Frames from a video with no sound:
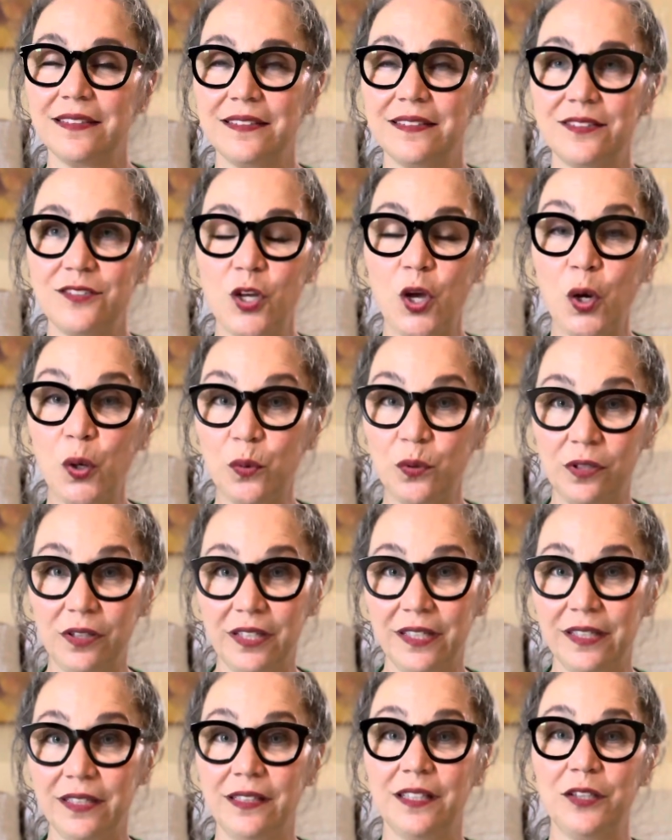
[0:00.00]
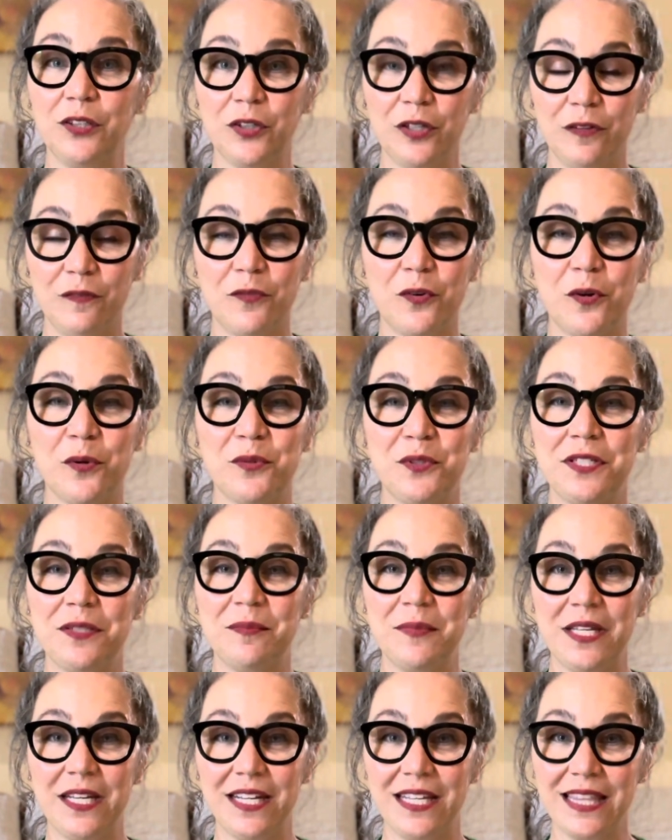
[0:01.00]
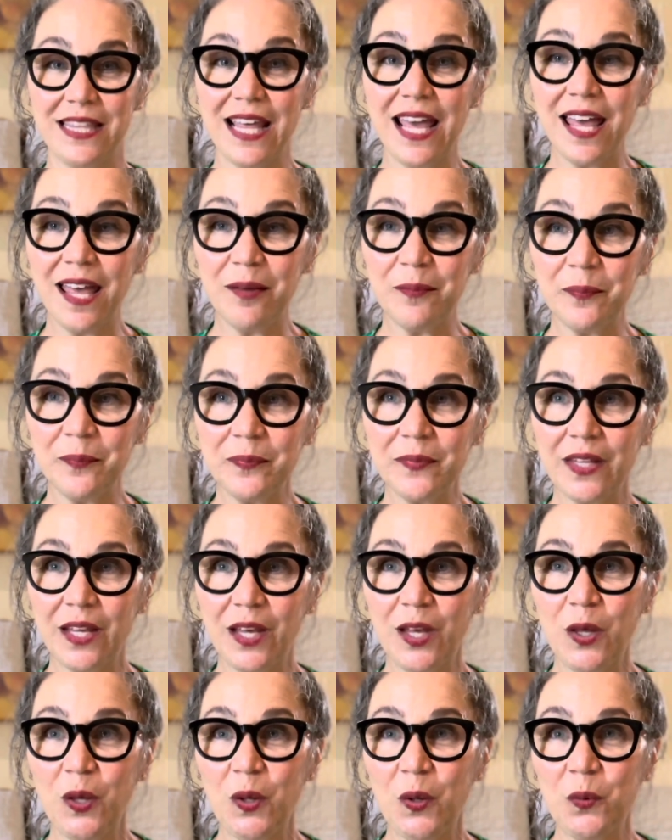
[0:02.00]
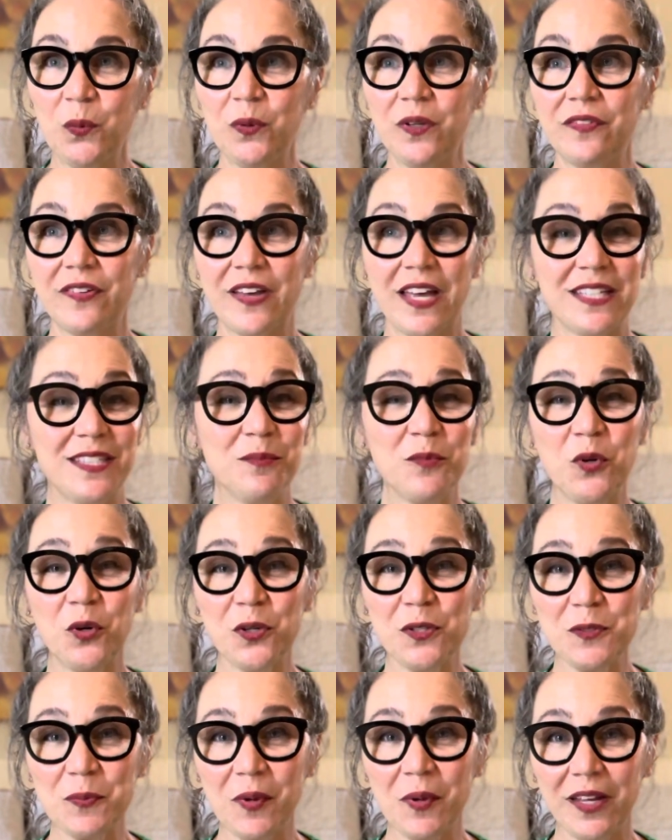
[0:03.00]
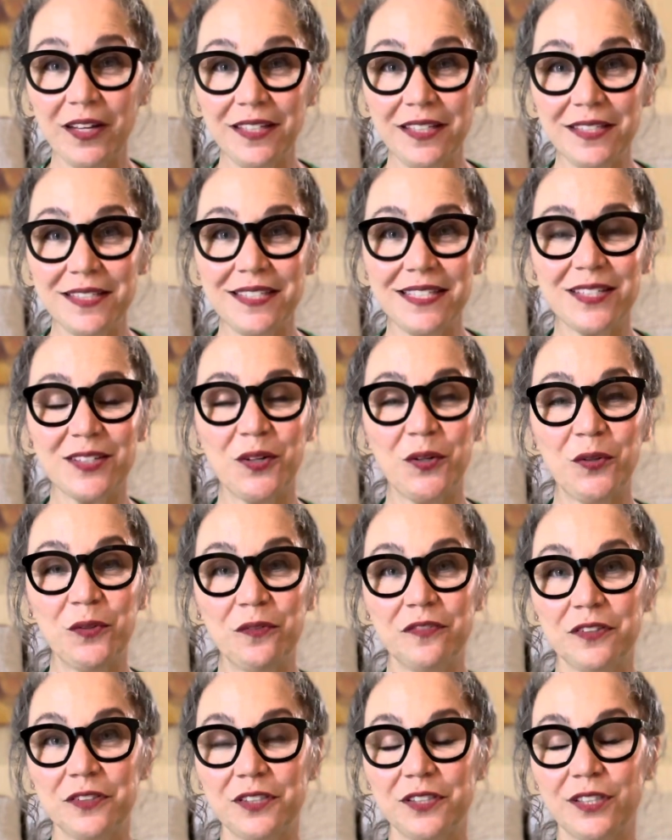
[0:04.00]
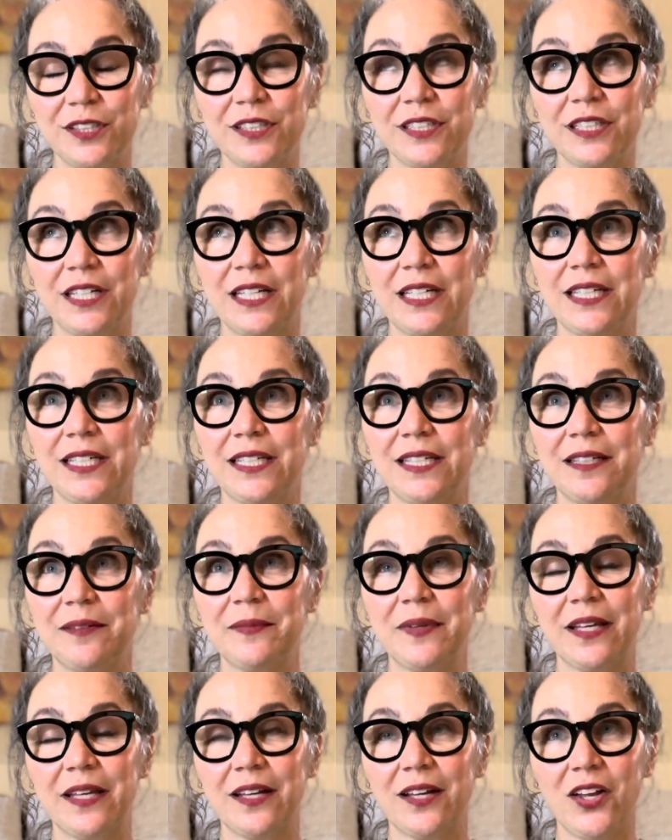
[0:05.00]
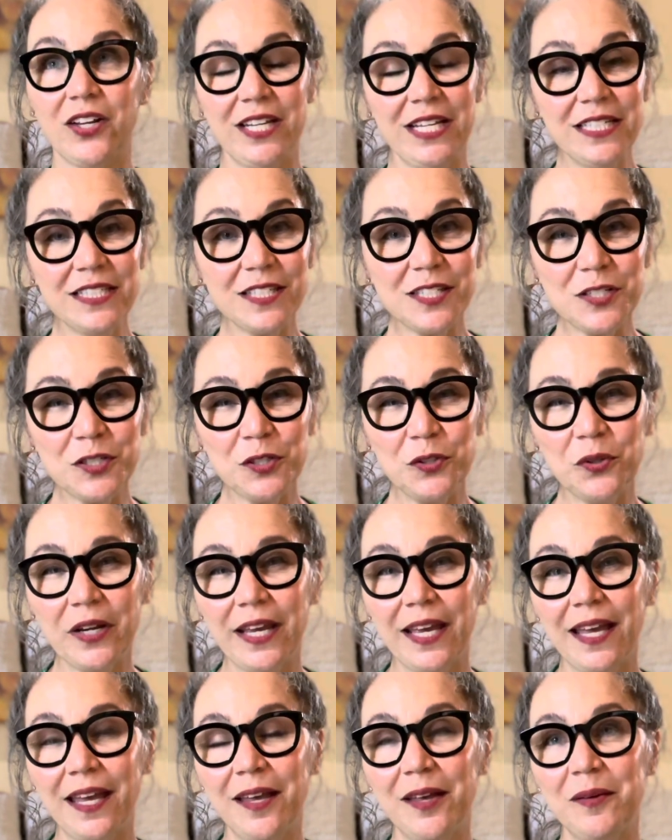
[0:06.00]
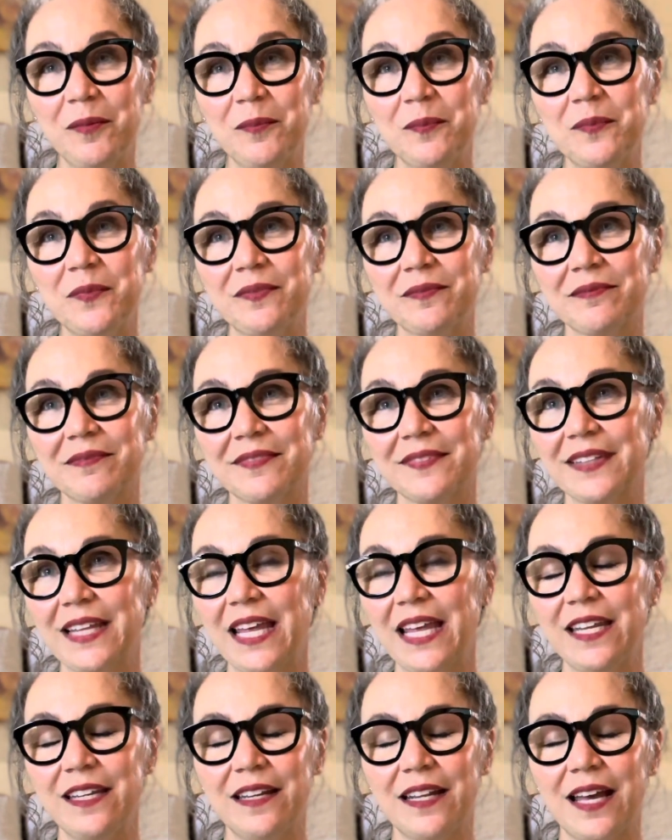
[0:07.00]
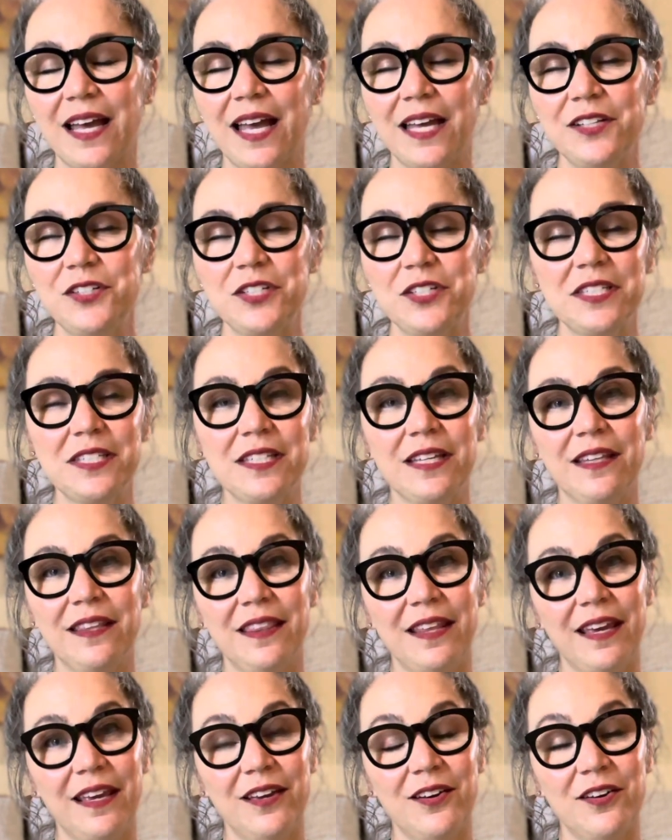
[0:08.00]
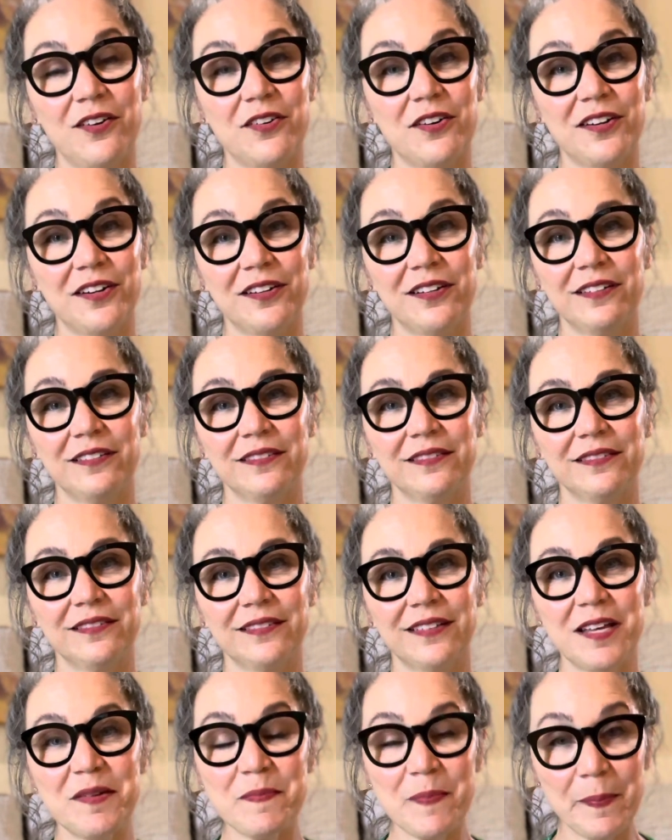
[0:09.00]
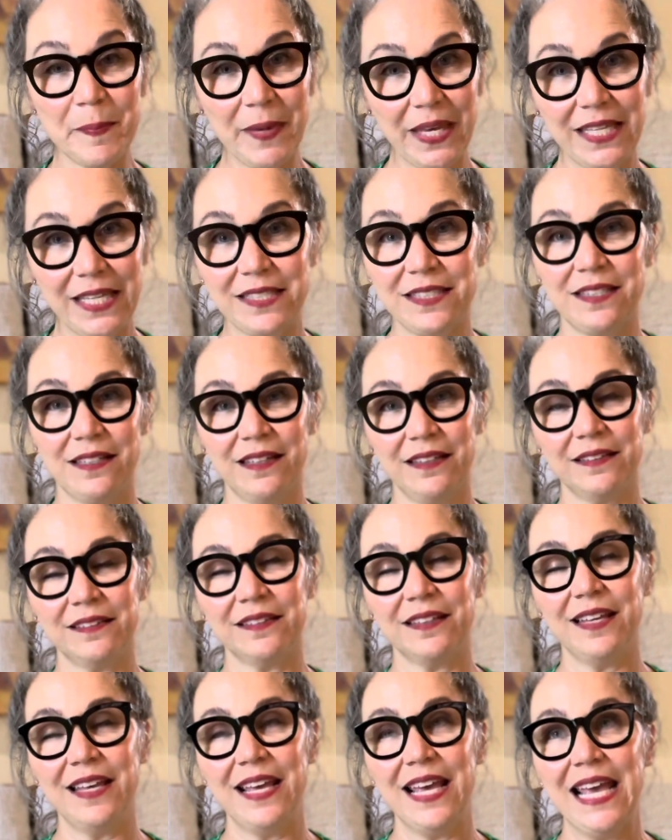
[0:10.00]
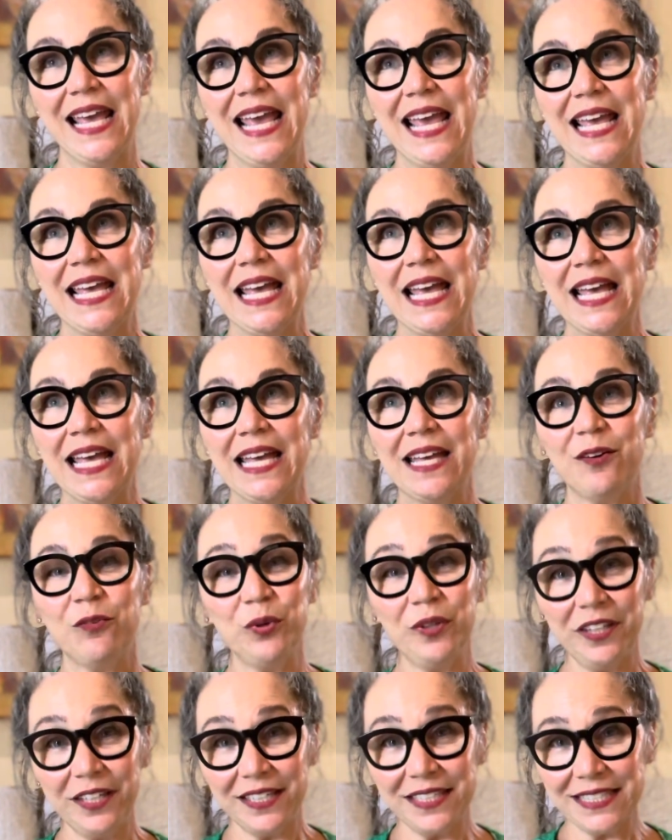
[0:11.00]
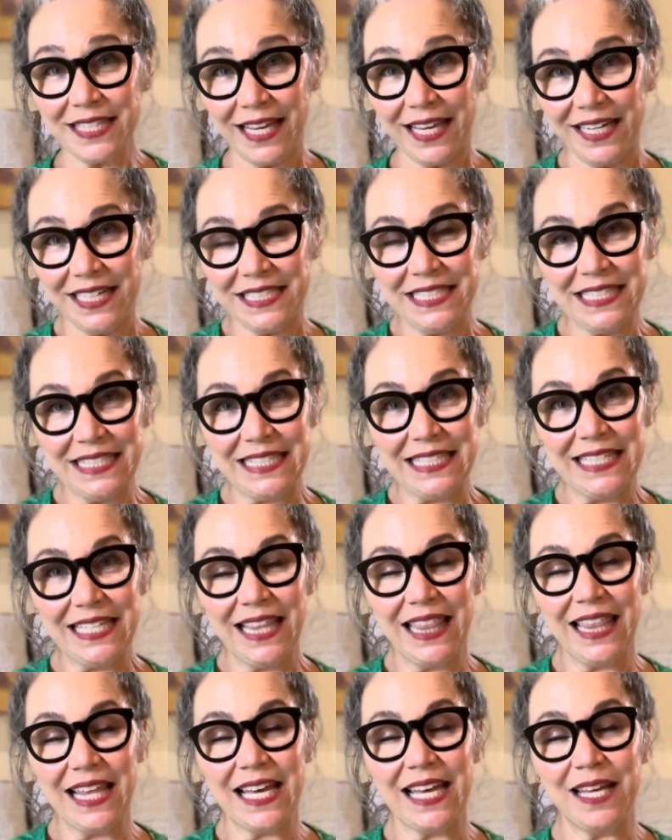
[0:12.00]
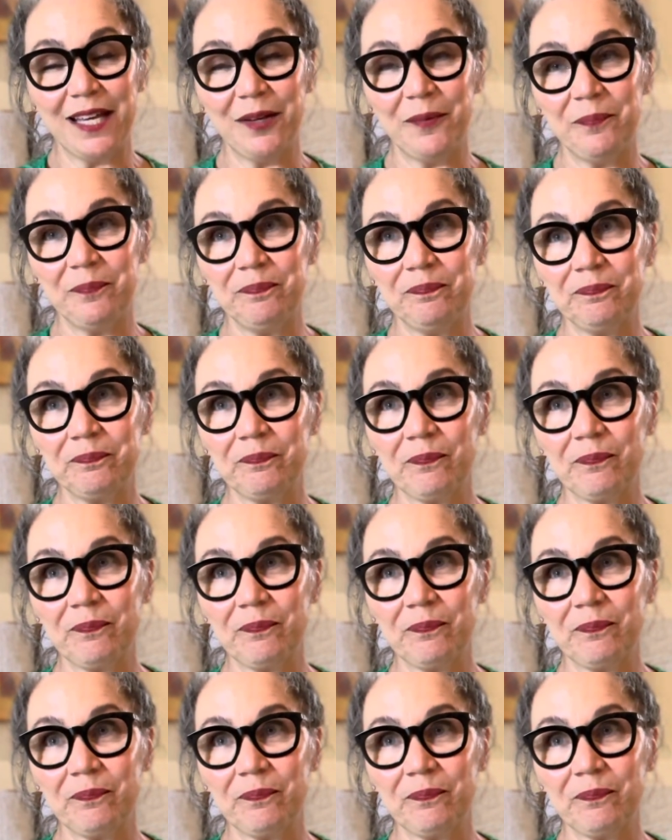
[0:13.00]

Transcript: Totally looking forward to meeting them. We've had some correspondence over on Instagram, and I just think they are amazing. Really excited to see them.